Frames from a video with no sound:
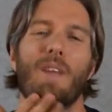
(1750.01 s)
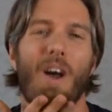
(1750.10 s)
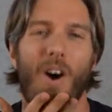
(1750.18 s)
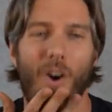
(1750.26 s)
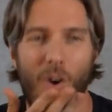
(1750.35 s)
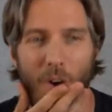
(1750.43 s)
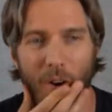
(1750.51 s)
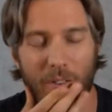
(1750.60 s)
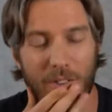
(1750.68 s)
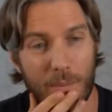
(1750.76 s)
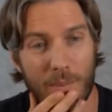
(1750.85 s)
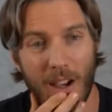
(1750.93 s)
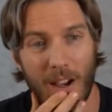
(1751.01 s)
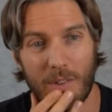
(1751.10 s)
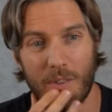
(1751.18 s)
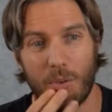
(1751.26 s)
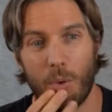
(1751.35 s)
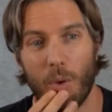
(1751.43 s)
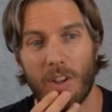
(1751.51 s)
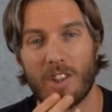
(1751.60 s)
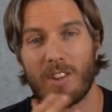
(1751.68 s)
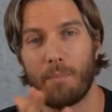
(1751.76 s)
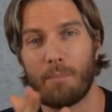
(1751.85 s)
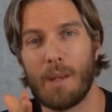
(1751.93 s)
Or sometimes if we want to
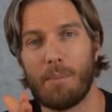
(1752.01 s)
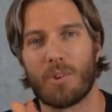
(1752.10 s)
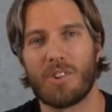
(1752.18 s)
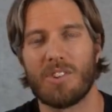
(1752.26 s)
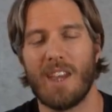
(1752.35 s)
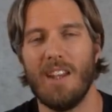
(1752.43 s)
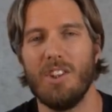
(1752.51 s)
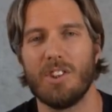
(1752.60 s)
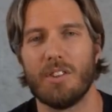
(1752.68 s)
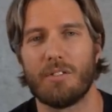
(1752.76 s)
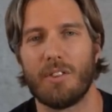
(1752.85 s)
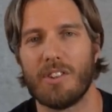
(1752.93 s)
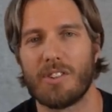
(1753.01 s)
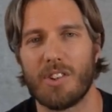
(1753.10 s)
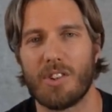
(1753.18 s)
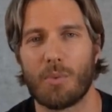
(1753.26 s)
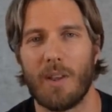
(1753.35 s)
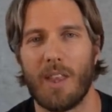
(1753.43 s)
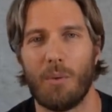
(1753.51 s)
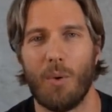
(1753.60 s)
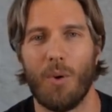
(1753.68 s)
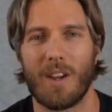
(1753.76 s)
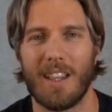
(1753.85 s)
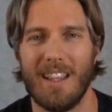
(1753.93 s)
grab people's attention, for instance, when they're
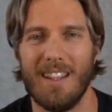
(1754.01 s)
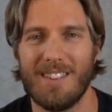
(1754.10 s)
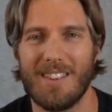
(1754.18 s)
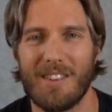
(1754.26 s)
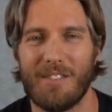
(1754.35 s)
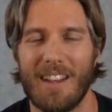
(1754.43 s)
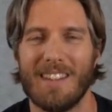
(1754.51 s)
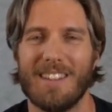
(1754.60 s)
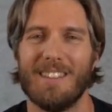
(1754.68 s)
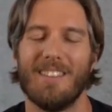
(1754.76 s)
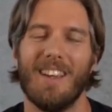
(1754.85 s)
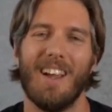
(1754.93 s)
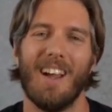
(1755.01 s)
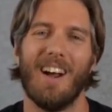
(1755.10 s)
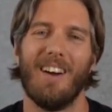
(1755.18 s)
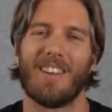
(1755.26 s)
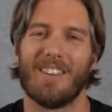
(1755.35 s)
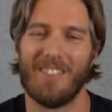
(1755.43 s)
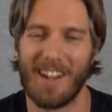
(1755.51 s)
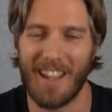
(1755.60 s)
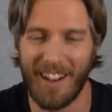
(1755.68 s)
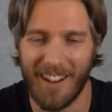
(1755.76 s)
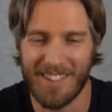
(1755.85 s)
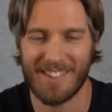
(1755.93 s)
walking into the venue, we can really
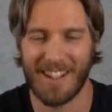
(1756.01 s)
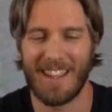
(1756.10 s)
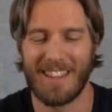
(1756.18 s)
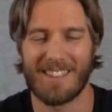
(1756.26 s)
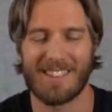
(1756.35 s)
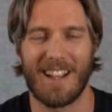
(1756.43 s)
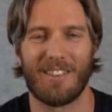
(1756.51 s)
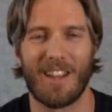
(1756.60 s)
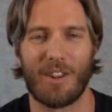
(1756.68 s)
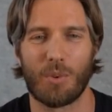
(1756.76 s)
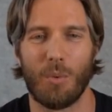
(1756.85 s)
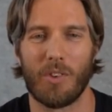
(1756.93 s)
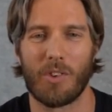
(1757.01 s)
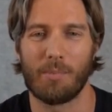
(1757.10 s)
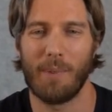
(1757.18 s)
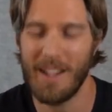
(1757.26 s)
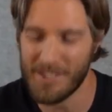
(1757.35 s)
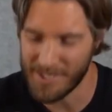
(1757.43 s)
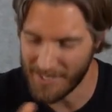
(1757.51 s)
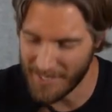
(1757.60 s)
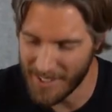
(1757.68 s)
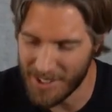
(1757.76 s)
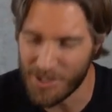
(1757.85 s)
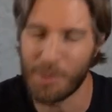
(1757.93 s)
isolate the sound down to one space, and
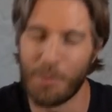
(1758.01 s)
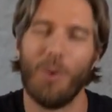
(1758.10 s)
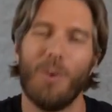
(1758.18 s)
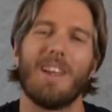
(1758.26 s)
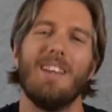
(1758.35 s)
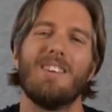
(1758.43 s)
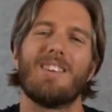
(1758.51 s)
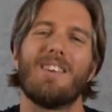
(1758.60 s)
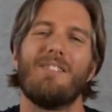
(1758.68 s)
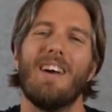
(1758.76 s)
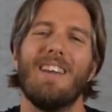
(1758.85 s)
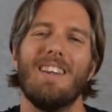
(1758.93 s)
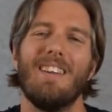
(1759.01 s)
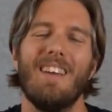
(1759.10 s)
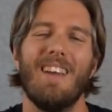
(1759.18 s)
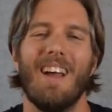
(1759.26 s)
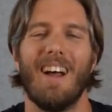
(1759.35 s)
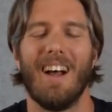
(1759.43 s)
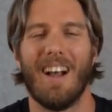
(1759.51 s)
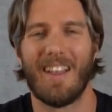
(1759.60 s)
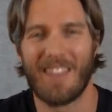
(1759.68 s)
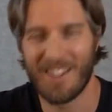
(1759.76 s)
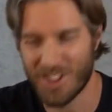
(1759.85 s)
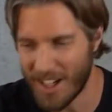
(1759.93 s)
then as they walk into the venue,
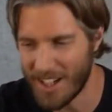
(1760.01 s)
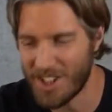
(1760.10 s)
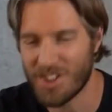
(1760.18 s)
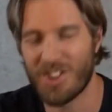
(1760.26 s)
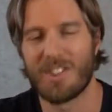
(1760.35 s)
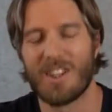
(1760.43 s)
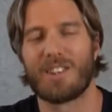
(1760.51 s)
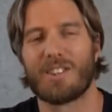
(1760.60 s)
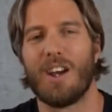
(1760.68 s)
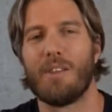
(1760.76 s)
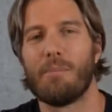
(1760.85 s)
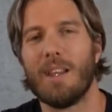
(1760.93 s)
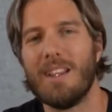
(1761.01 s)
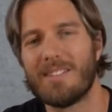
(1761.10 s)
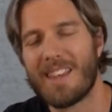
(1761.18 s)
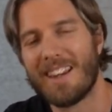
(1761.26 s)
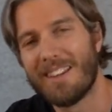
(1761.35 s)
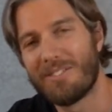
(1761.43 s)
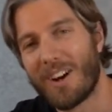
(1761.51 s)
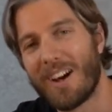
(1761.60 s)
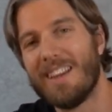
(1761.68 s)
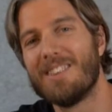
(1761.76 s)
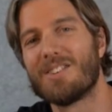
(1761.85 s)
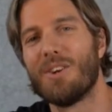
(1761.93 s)
there changes and it kind of bleeds then it right
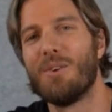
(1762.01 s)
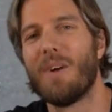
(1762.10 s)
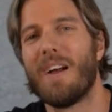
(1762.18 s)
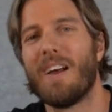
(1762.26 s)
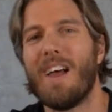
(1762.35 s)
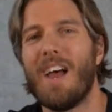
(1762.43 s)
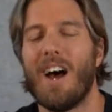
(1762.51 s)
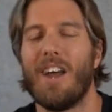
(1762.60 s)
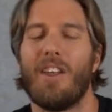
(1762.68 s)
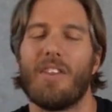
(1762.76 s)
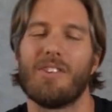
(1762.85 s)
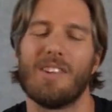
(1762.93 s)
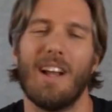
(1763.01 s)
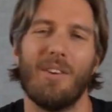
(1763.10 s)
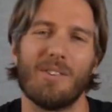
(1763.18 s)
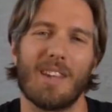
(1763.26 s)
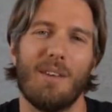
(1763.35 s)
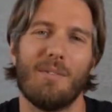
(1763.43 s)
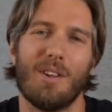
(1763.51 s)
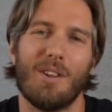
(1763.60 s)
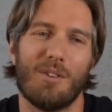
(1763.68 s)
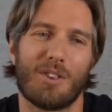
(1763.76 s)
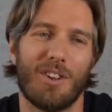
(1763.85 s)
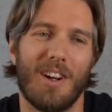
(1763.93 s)
into another soundscape that
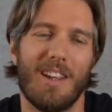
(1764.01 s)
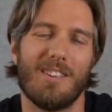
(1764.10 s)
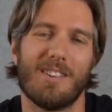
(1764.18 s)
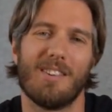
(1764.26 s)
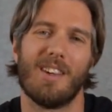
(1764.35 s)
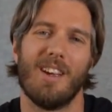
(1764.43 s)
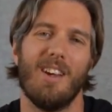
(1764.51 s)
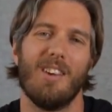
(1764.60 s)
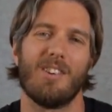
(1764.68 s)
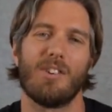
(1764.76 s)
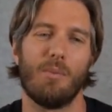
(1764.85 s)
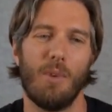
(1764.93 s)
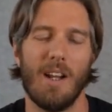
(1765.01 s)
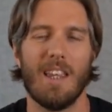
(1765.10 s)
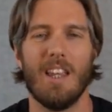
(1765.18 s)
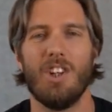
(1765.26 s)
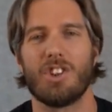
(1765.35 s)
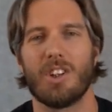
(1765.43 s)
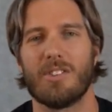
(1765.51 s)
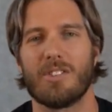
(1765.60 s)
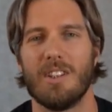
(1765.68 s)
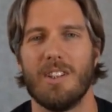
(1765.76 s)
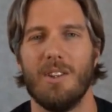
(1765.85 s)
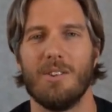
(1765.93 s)
you've created. So some really
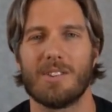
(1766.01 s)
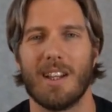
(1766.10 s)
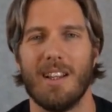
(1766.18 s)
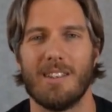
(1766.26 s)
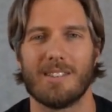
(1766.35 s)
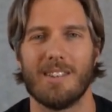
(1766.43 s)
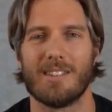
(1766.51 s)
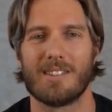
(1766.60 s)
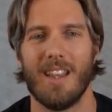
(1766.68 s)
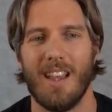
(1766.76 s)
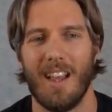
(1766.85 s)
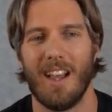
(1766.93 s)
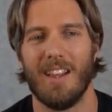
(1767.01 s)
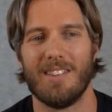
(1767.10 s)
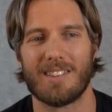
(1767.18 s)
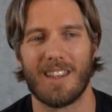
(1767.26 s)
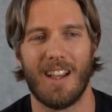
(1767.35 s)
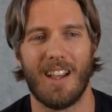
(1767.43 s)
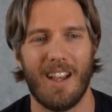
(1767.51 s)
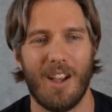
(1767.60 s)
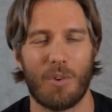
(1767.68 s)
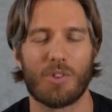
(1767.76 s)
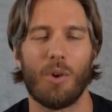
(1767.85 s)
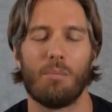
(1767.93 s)
interesting use cases, and we're
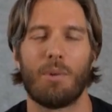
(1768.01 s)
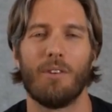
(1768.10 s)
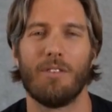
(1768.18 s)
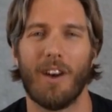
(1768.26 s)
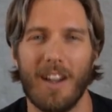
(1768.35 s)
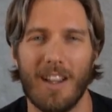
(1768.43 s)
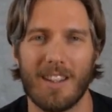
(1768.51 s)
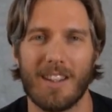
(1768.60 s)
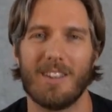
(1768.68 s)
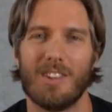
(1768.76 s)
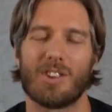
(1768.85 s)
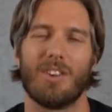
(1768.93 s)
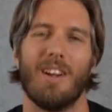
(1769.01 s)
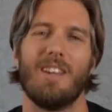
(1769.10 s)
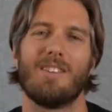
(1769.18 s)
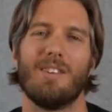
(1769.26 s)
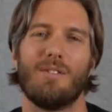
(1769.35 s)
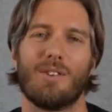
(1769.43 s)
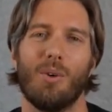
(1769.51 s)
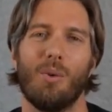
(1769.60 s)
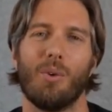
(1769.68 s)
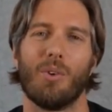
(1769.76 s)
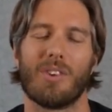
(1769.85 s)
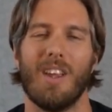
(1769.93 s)
sort of providing these creative
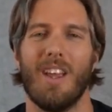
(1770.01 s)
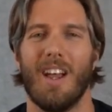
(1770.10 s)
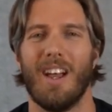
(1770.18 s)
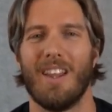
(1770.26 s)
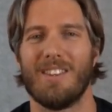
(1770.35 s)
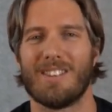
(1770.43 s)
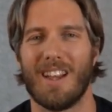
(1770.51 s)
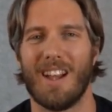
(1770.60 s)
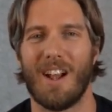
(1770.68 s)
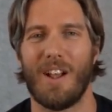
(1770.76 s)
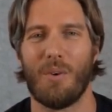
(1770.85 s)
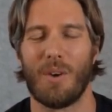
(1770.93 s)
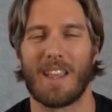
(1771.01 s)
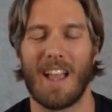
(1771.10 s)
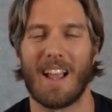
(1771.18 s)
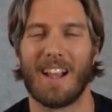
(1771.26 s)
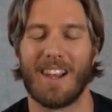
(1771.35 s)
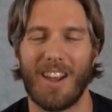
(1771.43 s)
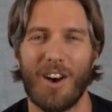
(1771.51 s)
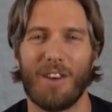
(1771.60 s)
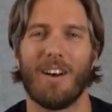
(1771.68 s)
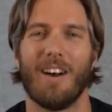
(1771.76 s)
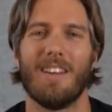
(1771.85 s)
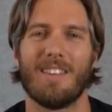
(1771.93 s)
tools, and we're getting a lot
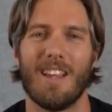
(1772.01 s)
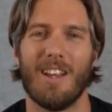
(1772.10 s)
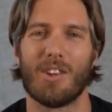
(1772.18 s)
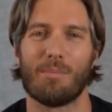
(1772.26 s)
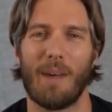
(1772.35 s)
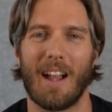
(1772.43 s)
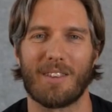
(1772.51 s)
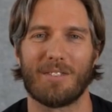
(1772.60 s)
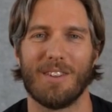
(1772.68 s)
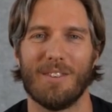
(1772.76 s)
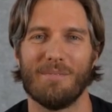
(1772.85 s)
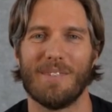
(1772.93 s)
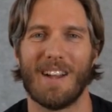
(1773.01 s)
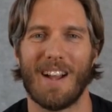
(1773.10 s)
of ideas back from